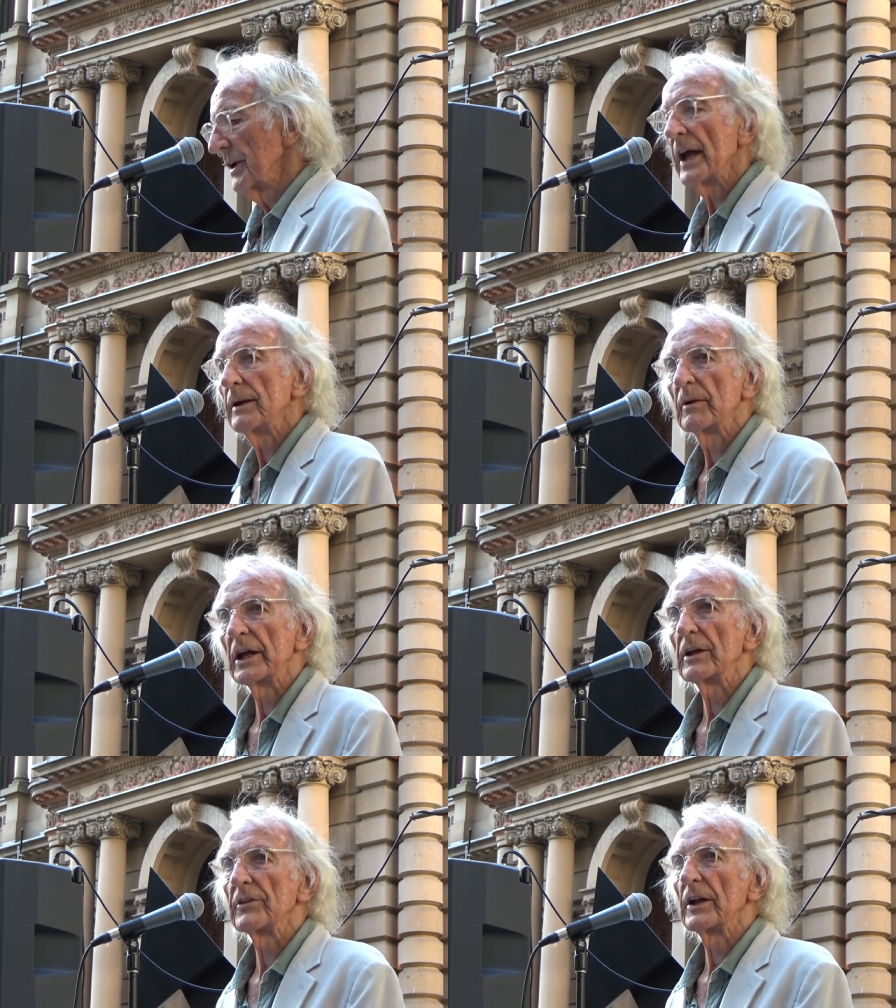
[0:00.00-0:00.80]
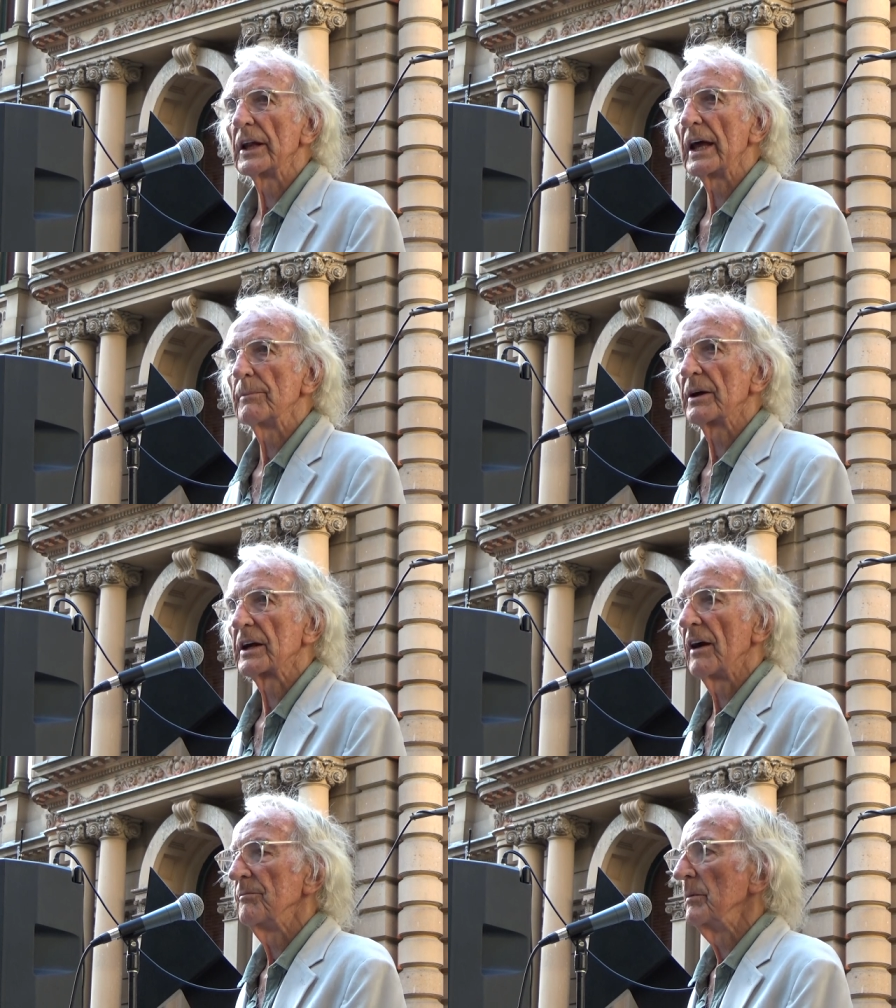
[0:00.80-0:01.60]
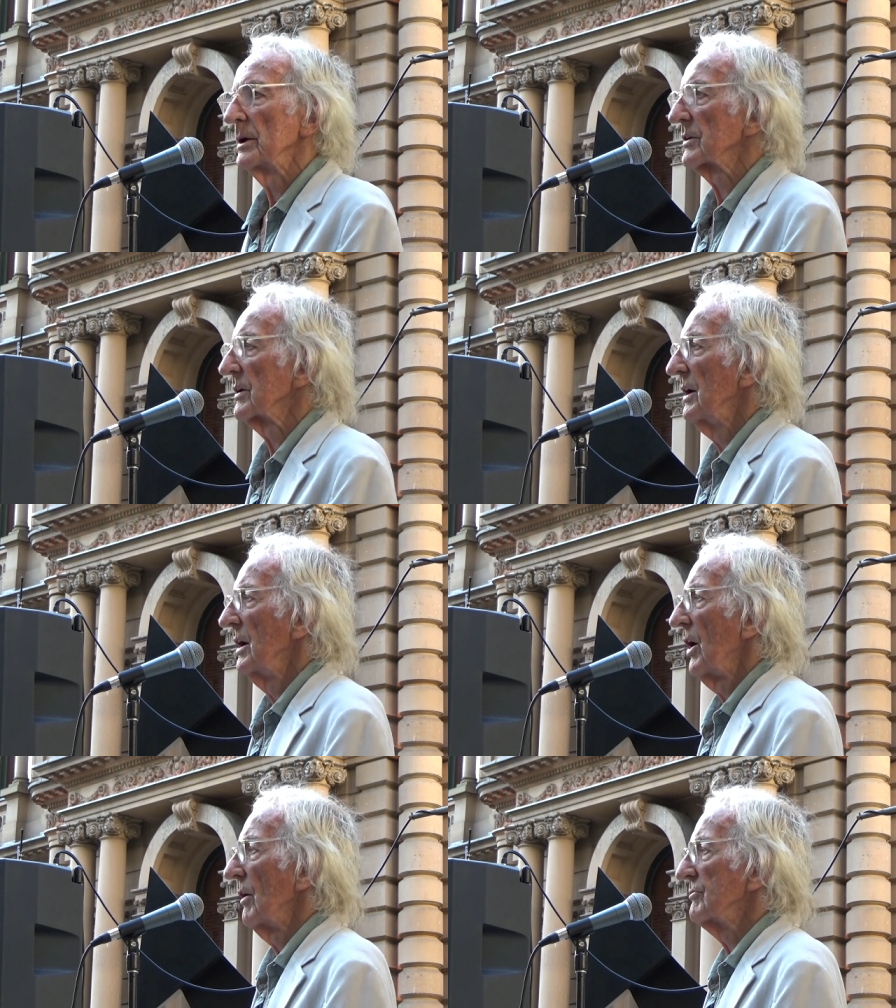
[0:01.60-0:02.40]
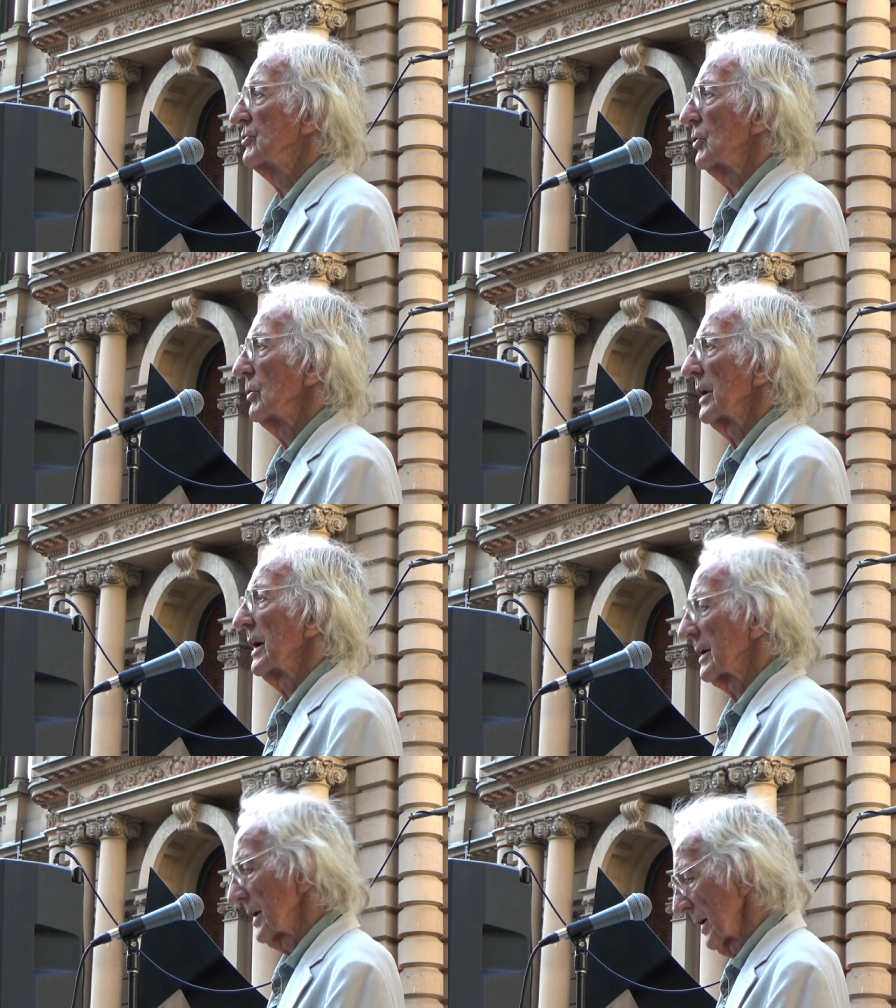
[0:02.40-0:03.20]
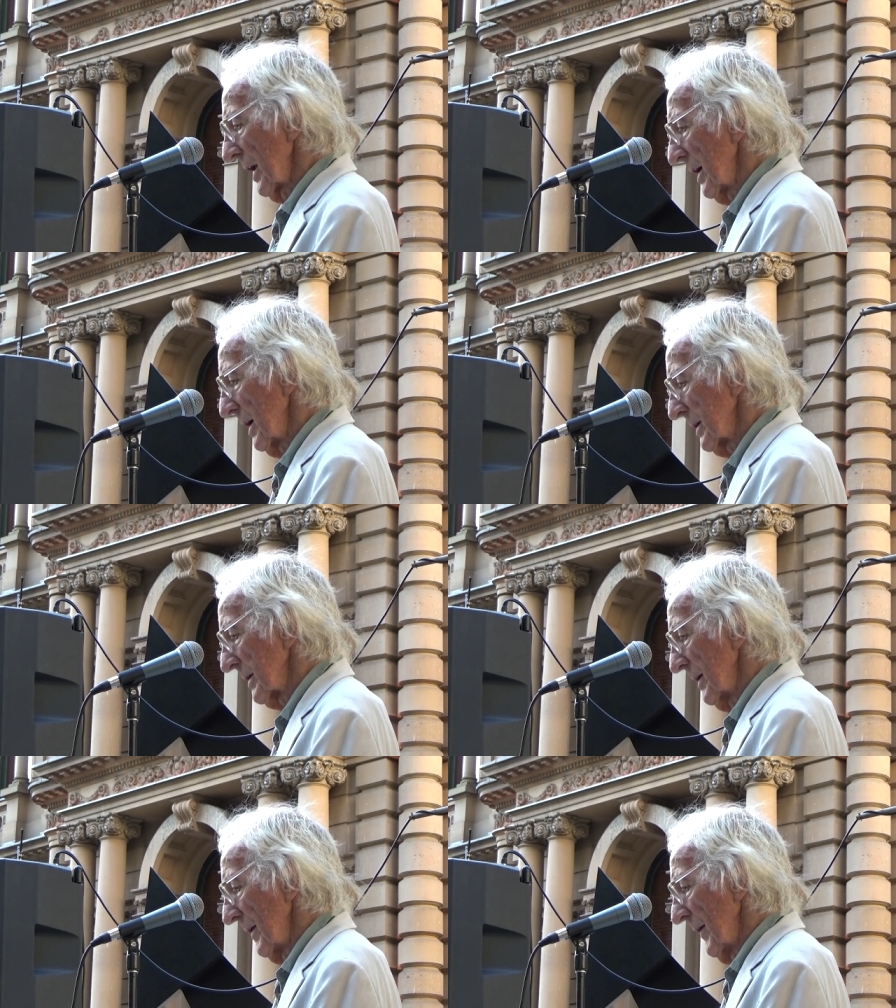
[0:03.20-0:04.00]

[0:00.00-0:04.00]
namely the Labour government of Julia Gillard.